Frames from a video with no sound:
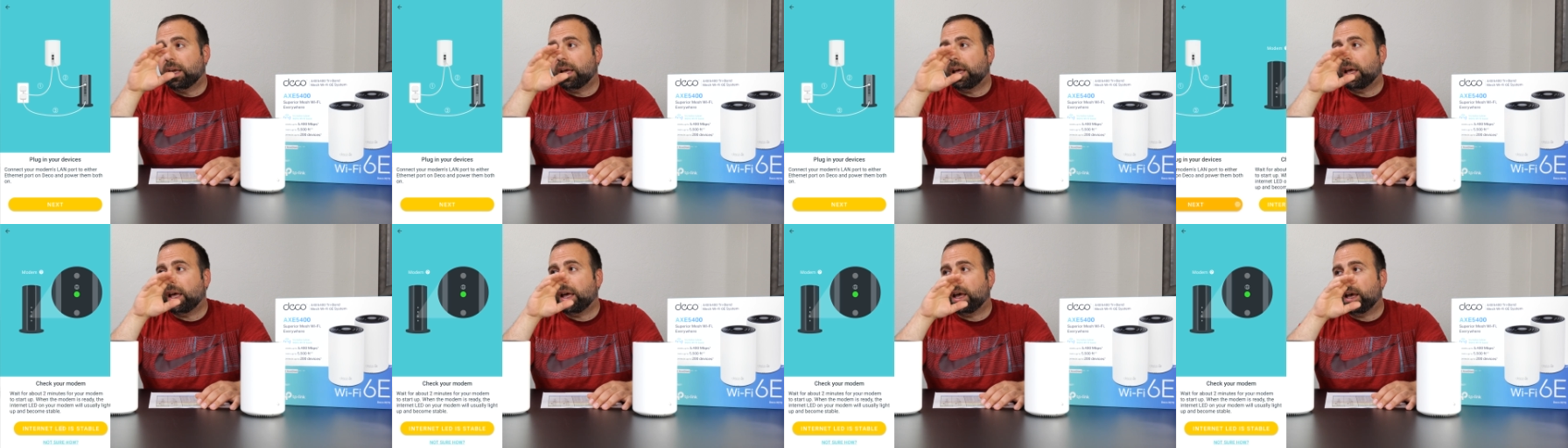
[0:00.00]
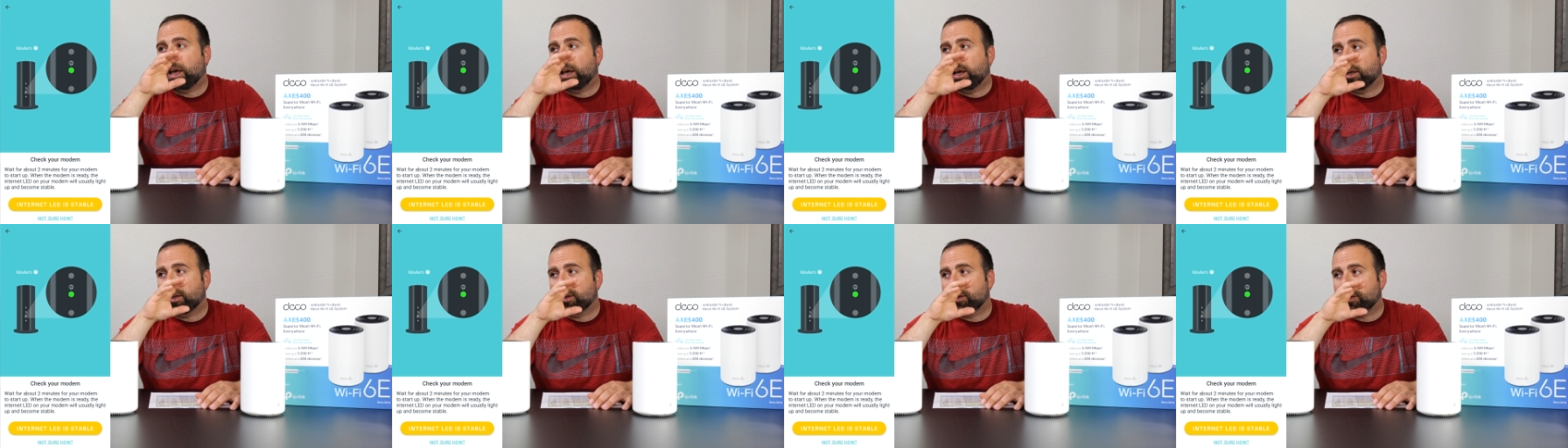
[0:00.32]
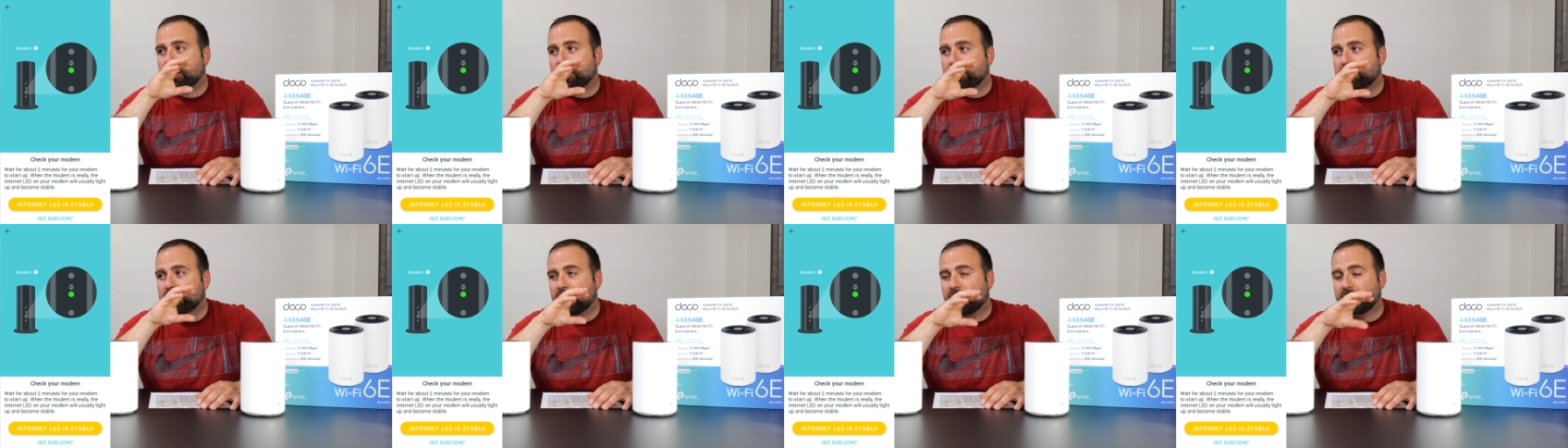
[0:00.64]

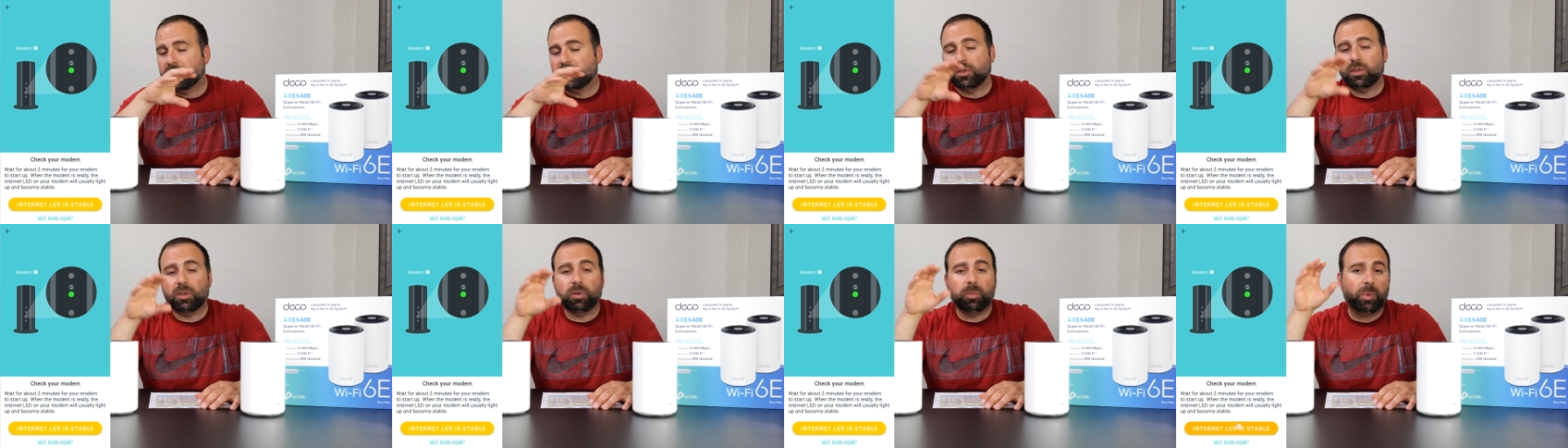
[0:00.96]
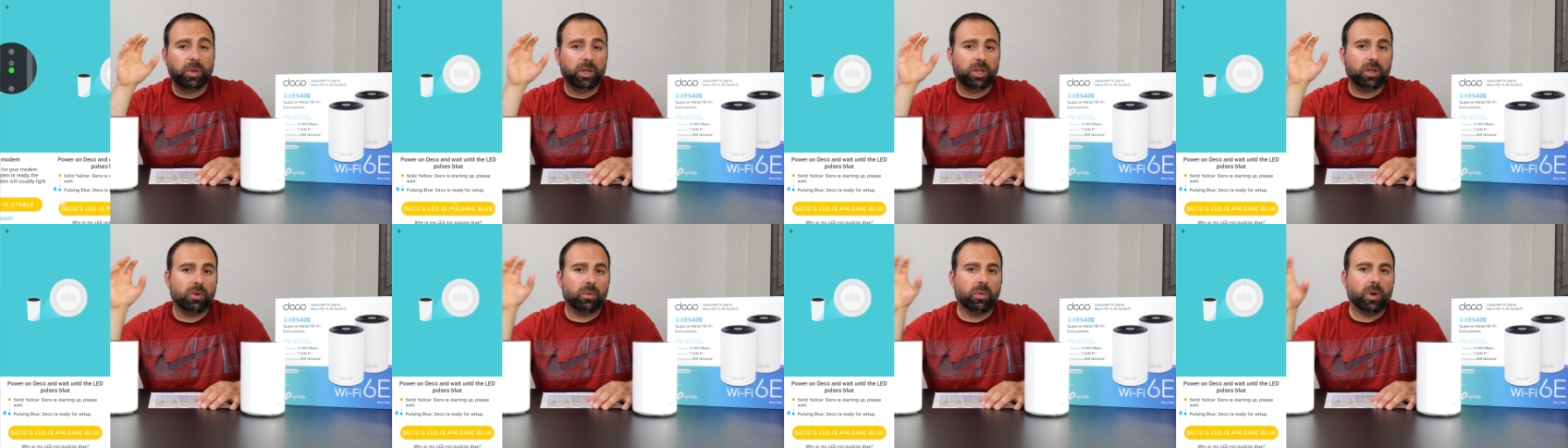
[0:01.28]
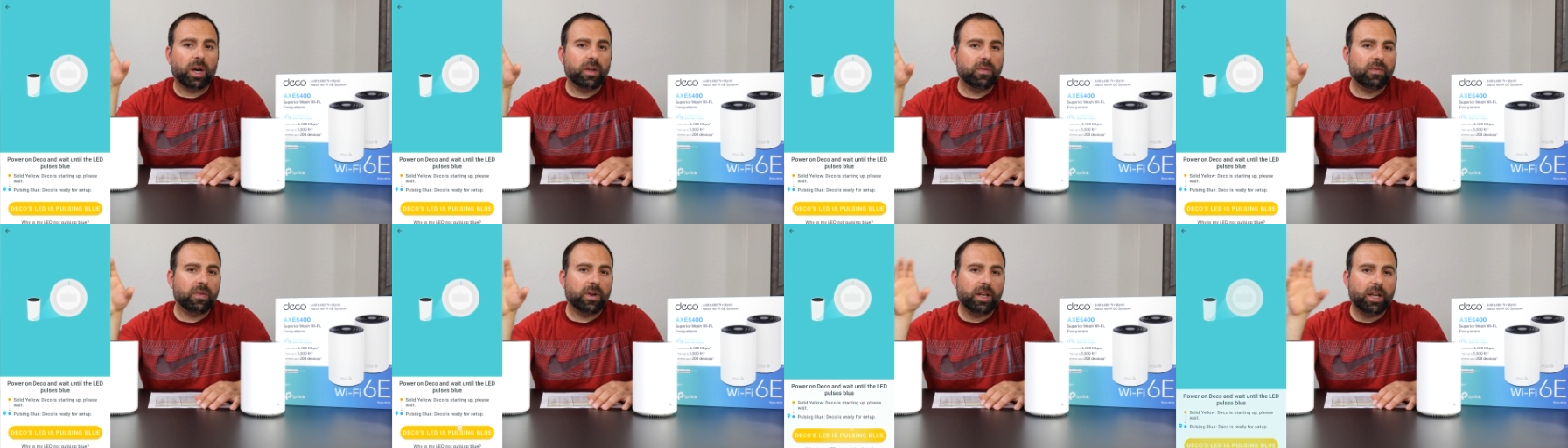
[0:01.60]
and it tells you to pick your
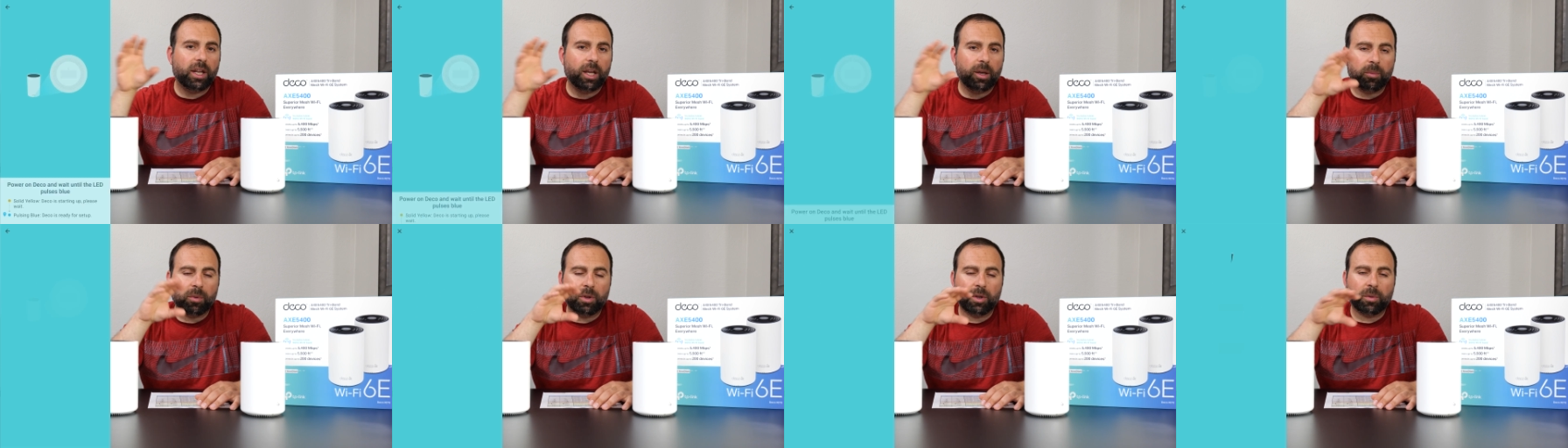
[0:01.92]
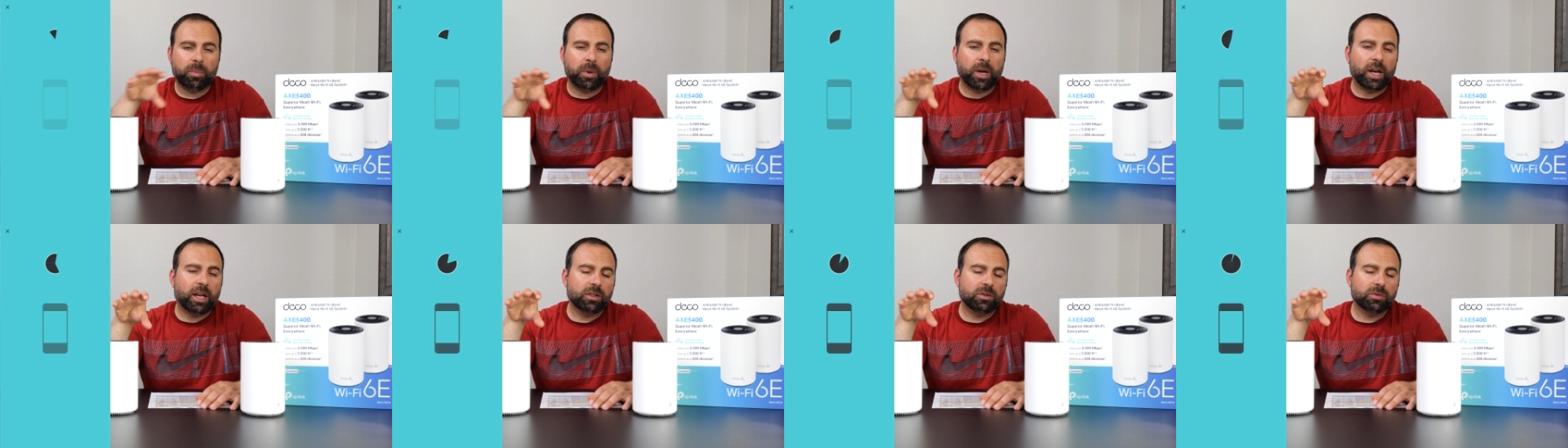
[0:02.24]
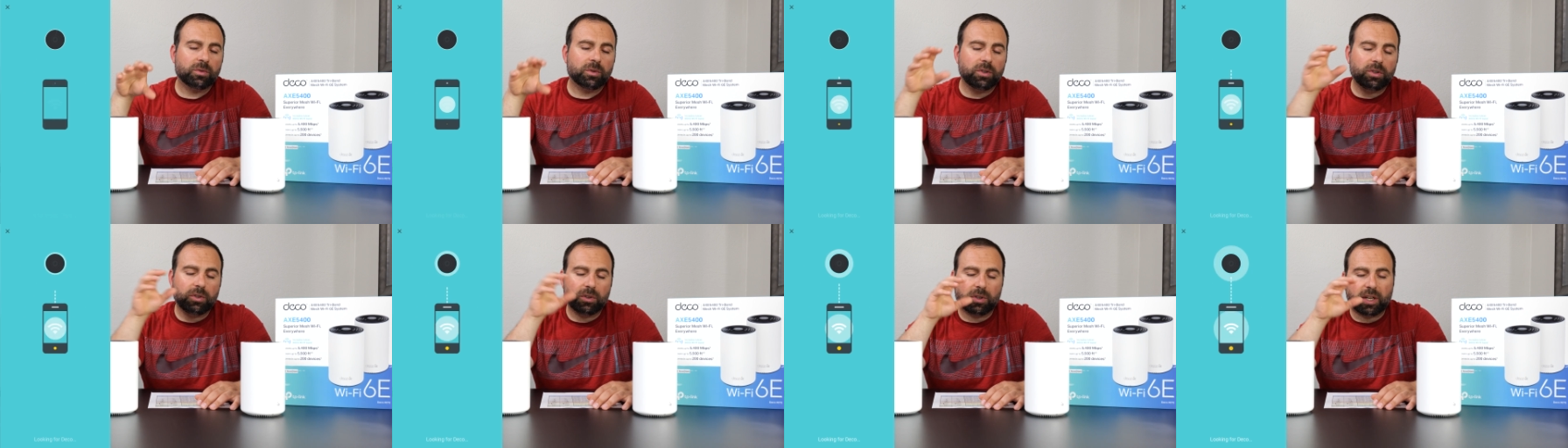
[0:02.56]
Wi-Fi name and your password,